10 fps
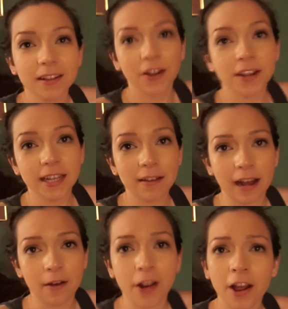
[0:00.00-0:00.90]
in the hotel
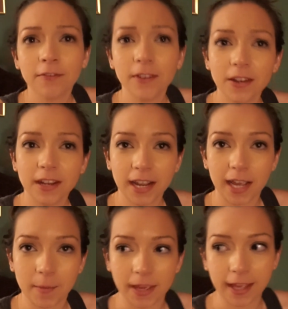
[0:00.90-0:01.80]
now, and hopefully you can
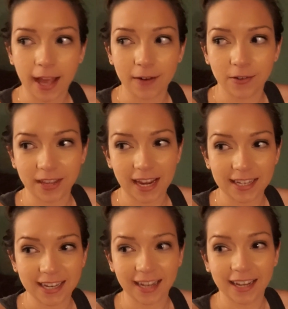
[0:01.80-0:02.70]
hear me, and not the
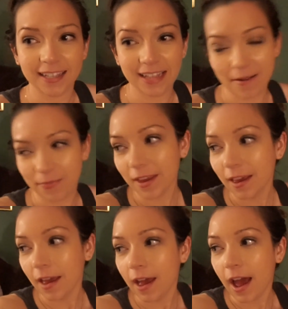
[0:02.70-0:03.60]
heating, because um,
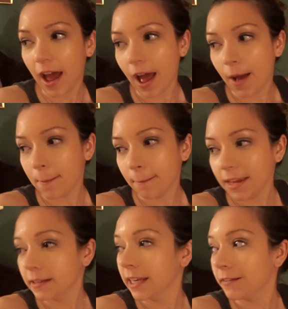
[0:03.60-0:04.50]
um,
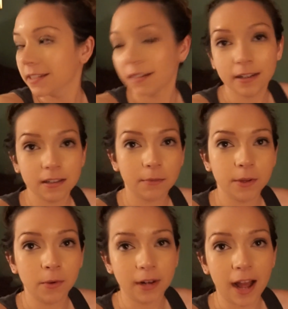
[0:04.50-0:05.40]
me and Lily have decided that
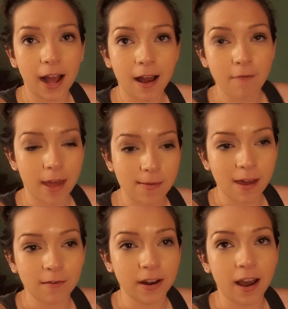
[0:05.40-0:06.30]
we want to have a
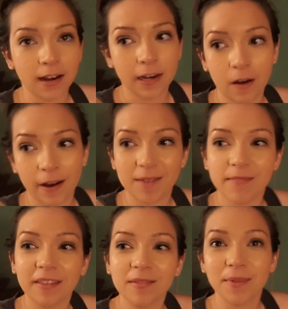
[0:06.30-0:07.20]
bit of an early night and
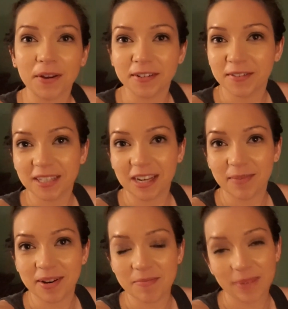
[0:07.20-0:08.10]
make the most of
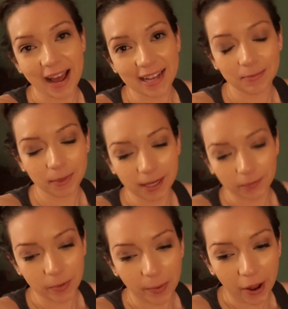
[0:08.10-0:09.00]
sleeping in bed,
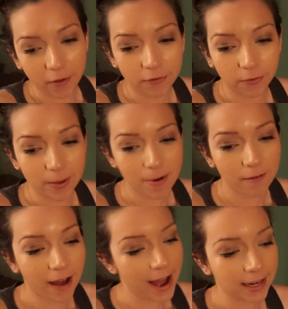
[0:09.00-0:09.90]
because we're both, we
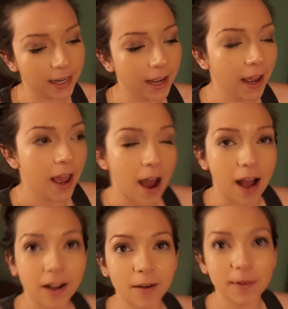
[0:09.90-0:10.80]
both had
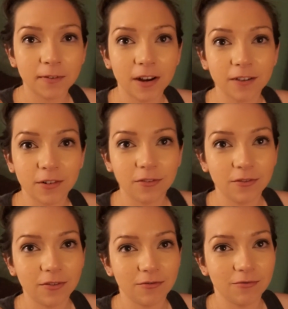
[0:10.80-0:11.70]
a couple of kind of
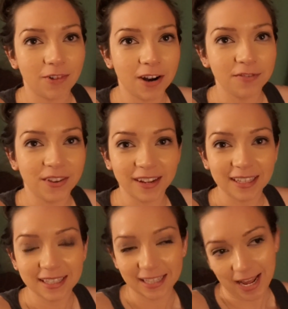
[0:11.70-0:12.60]
rough
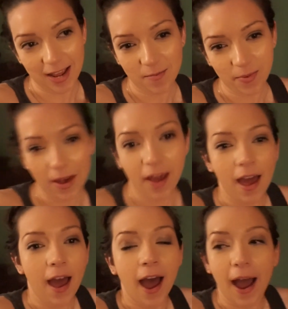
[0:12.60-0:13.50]
night's sleep.
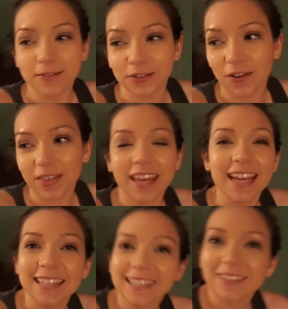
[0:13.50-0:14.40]
Um, so we've got the
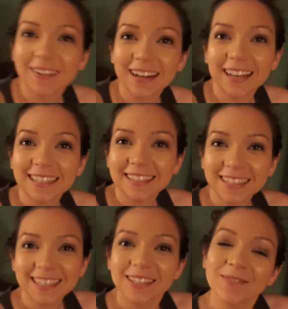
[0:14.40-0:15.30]
heating on because it's
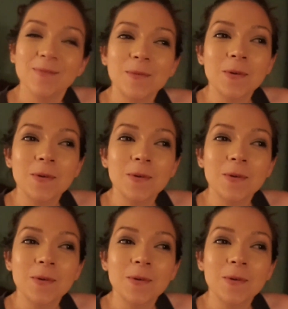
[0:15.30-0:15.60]
nice and